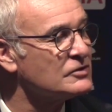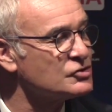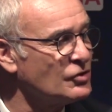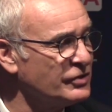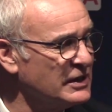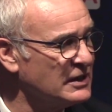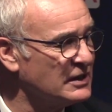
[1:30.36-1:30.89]

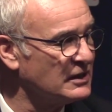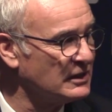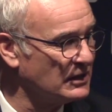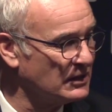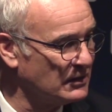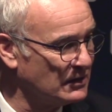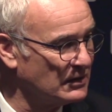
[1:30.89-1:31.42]
Sorry. Were
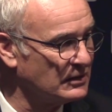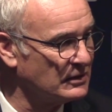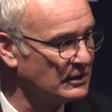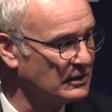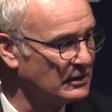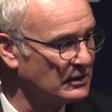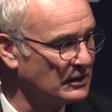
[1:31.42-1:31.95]
your
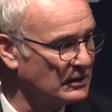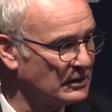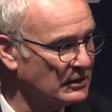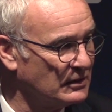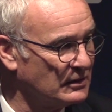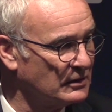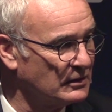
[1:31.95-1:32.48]
players fired
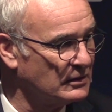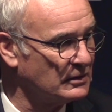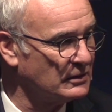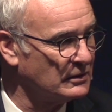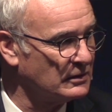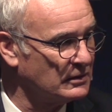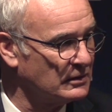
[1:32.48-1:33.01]
up
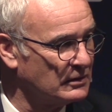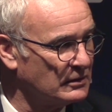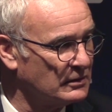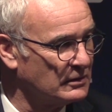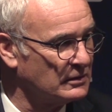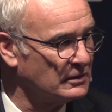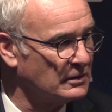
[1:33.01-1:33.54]
because of last
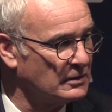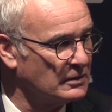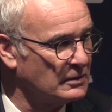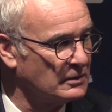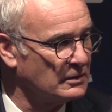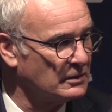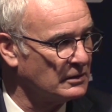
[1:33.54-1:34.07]
season,
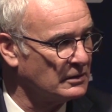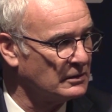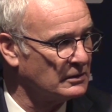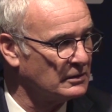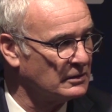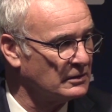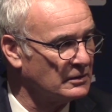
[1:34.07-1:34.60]
because of the
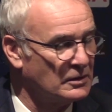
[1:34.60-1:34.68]
rivalry?